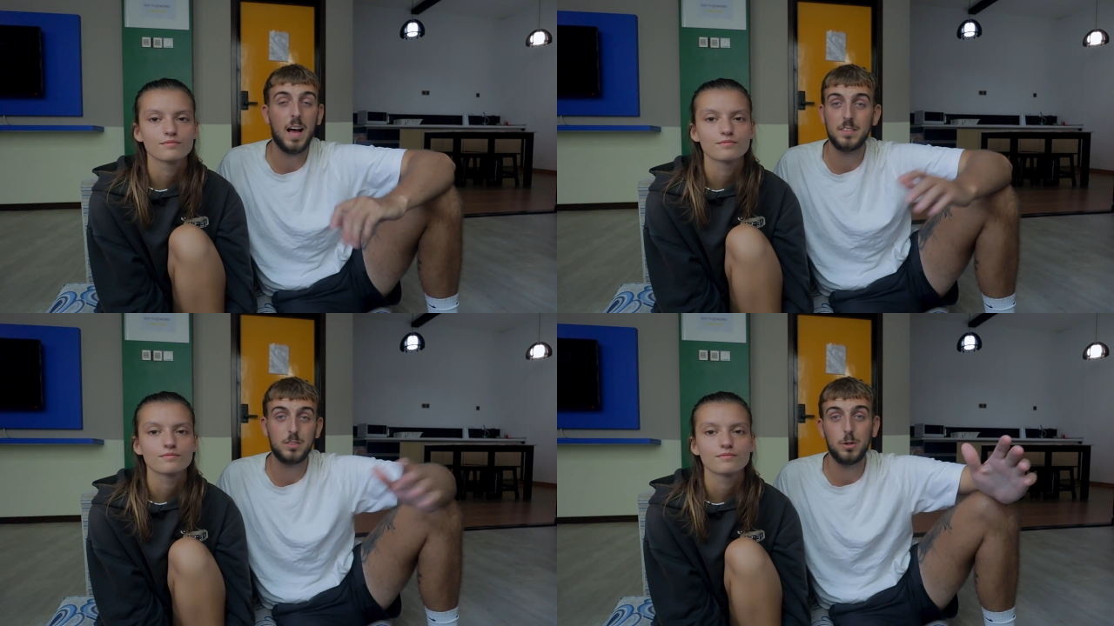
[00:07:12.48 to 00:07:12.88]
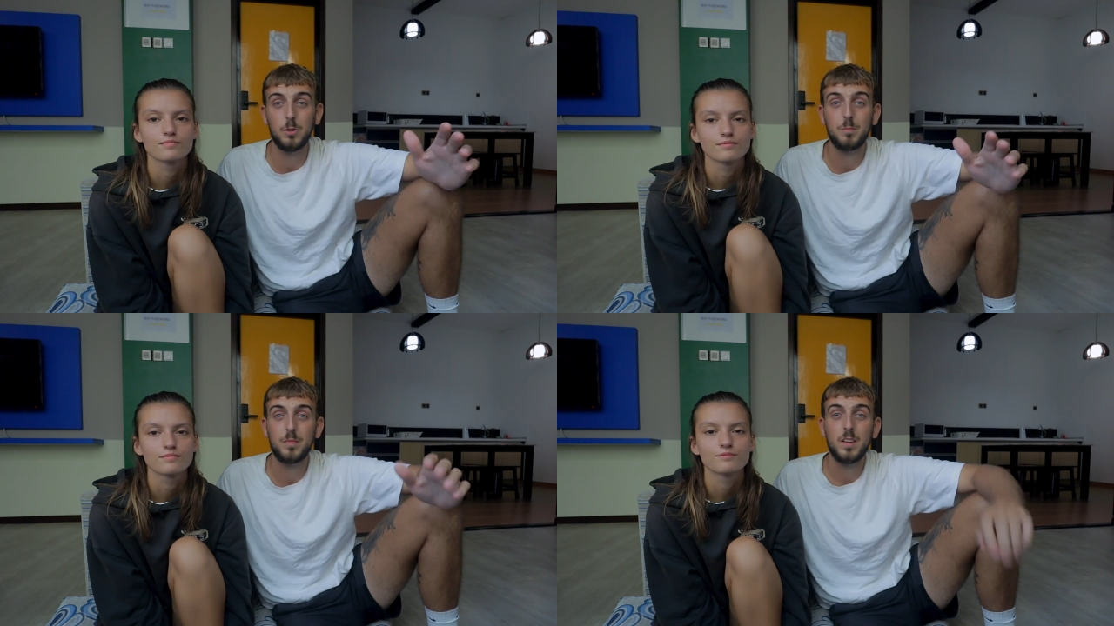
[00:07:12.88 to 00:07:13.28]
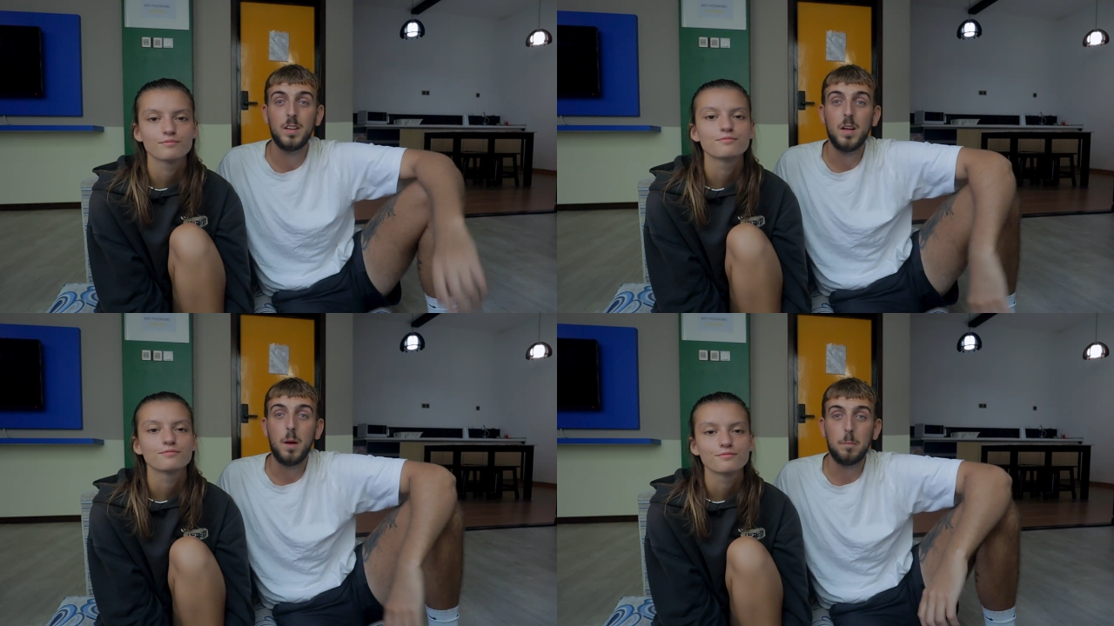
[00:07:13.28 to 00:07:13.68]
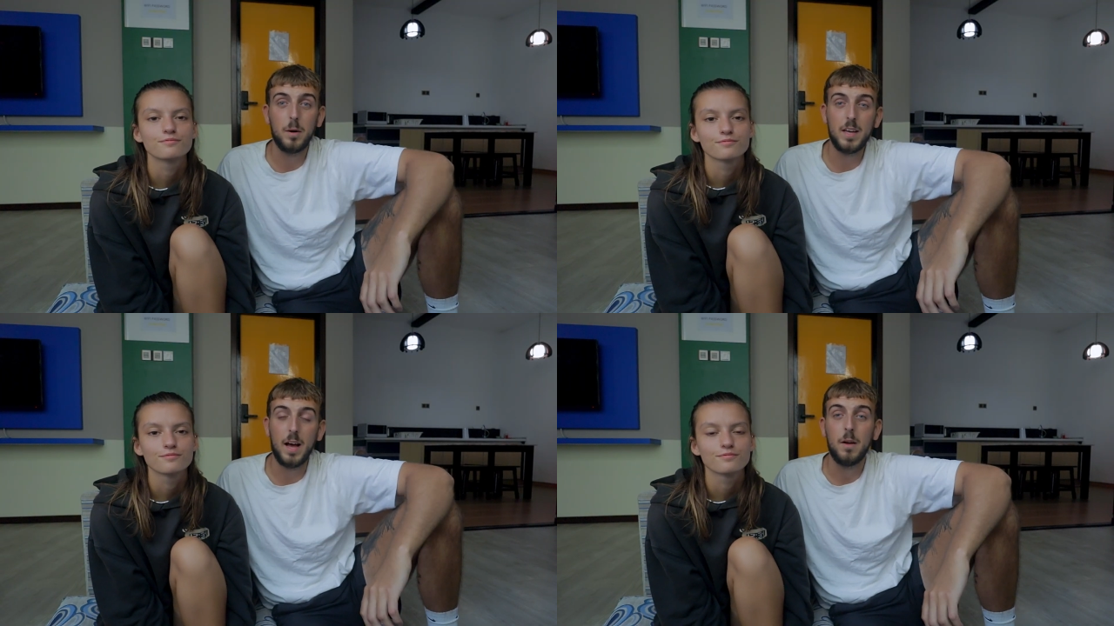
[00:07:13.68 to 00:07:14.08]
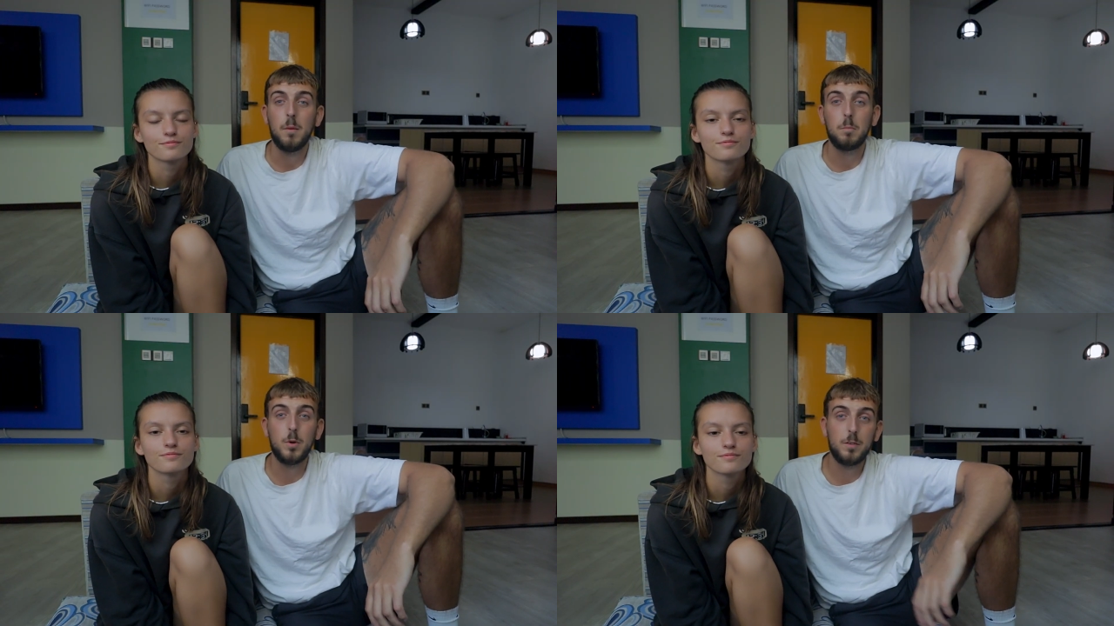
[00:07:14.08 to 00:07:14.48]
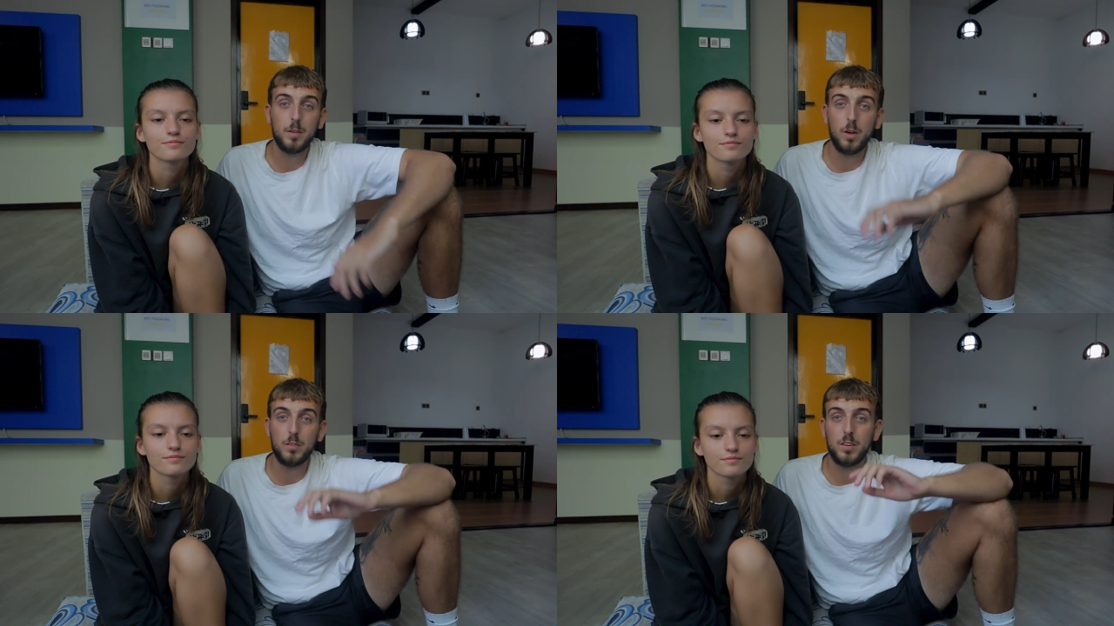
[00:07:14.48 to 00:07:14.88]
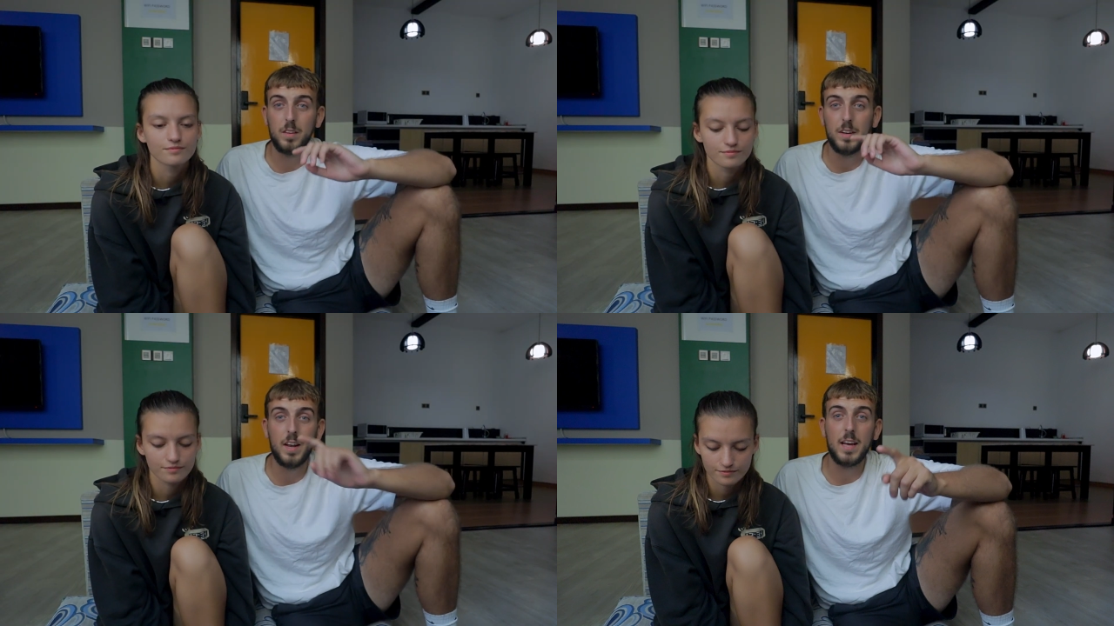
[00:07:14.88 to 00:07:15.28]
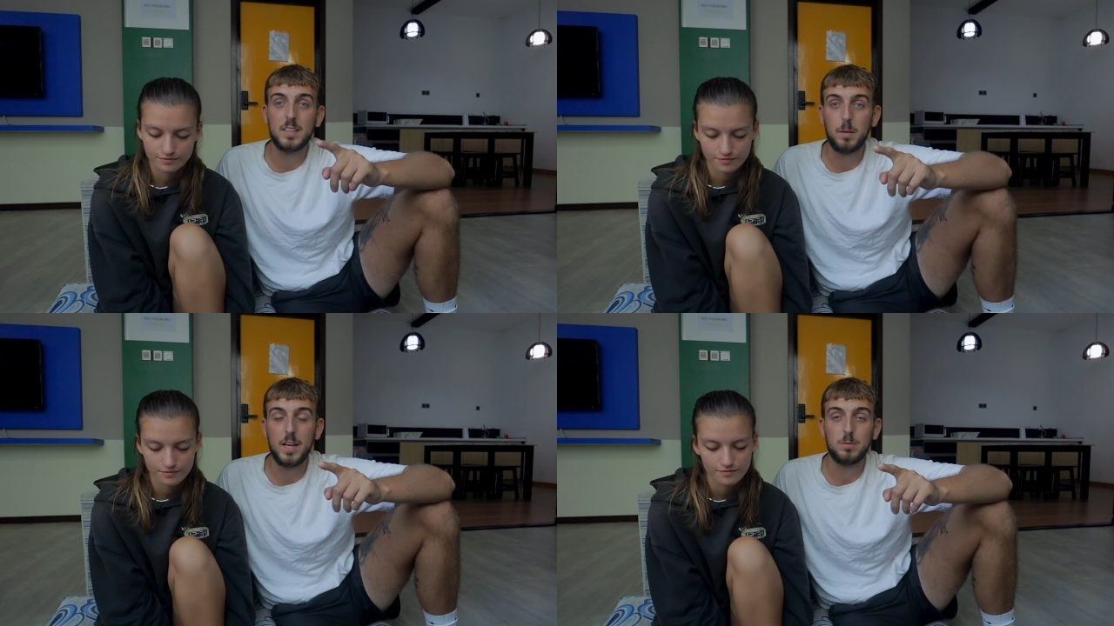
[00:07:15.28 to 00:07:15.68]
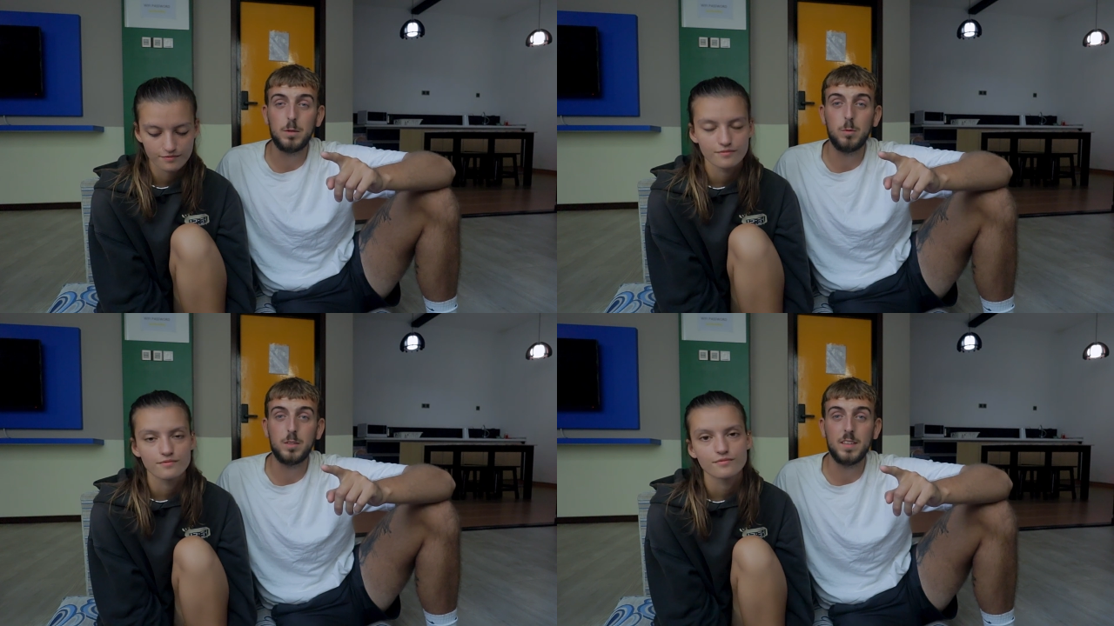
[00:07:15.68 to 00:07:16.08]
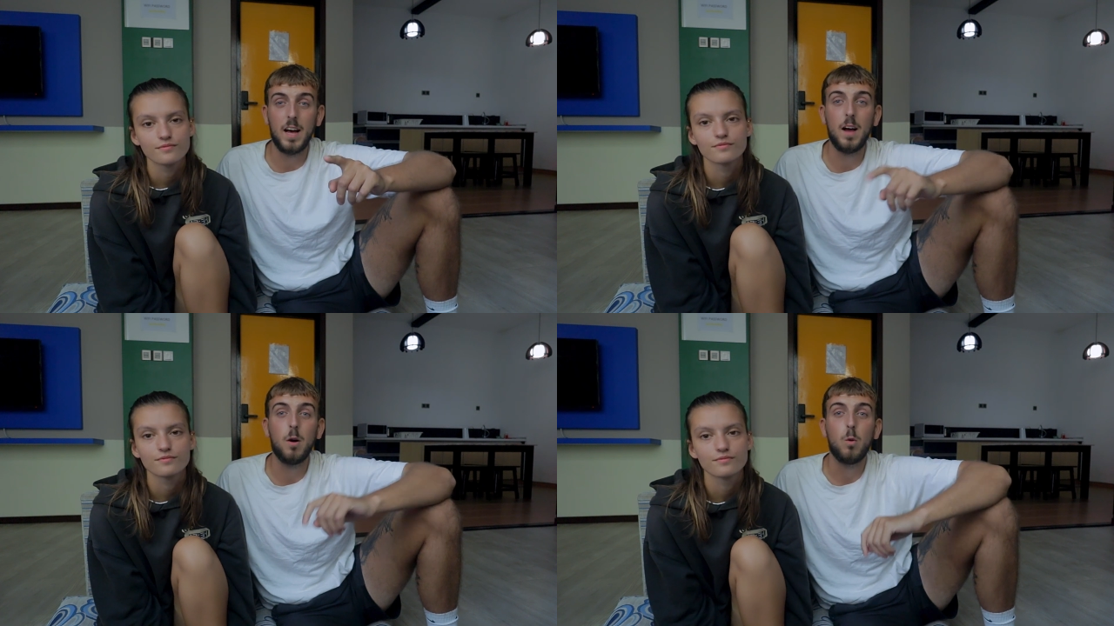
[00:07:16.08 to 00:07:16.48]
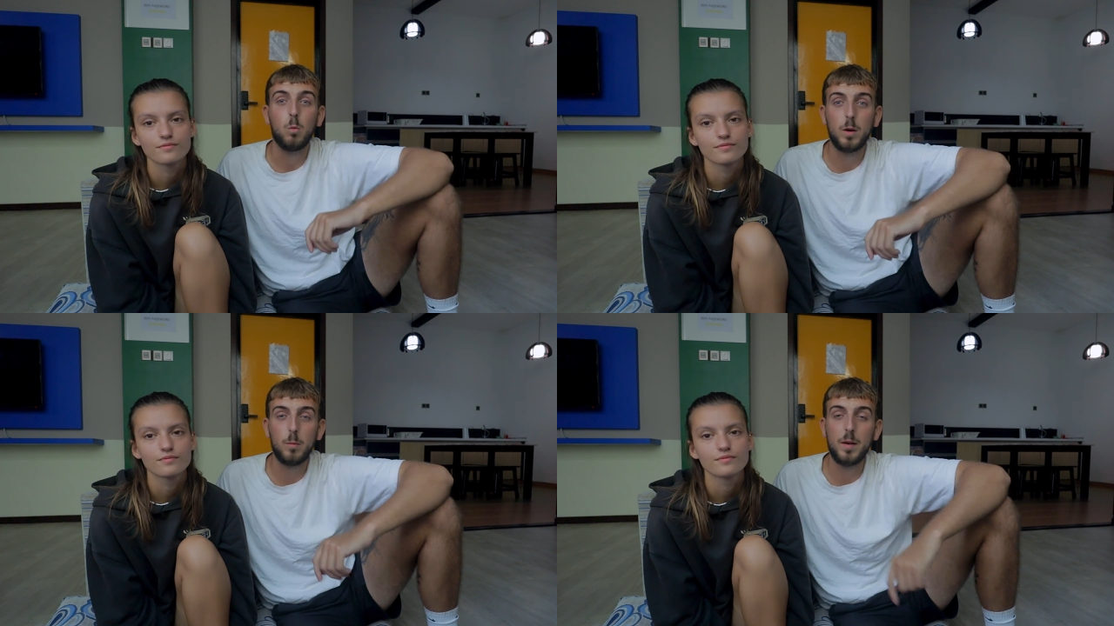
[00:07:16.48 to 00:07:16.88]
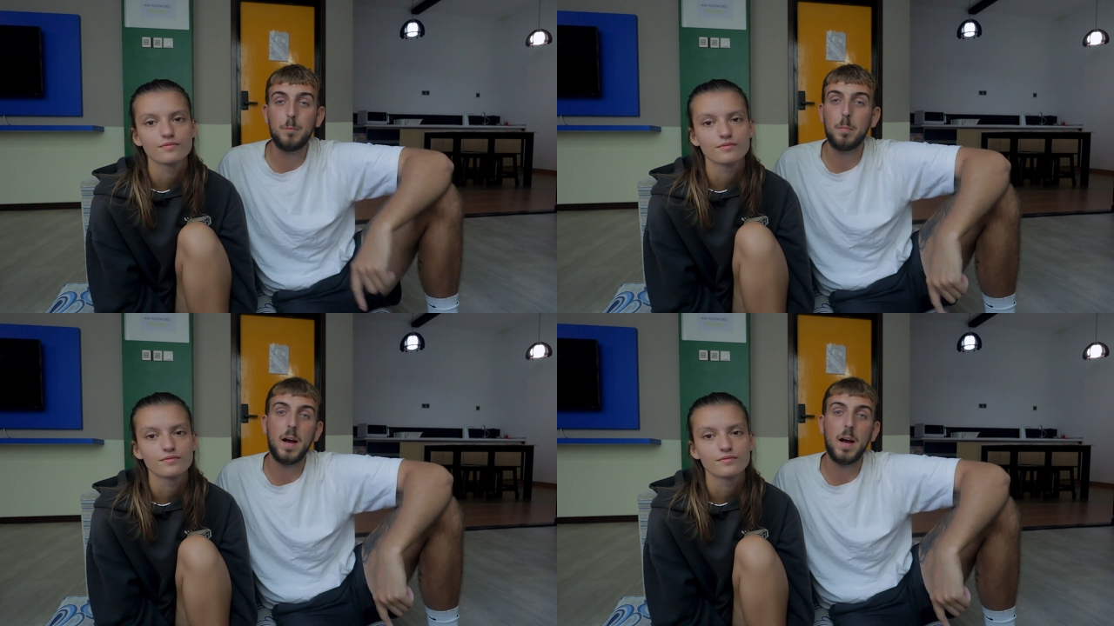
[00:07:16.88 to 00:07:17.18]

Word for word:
Speaker 1: as cool. But yeah, moving on to the next place we was at, we went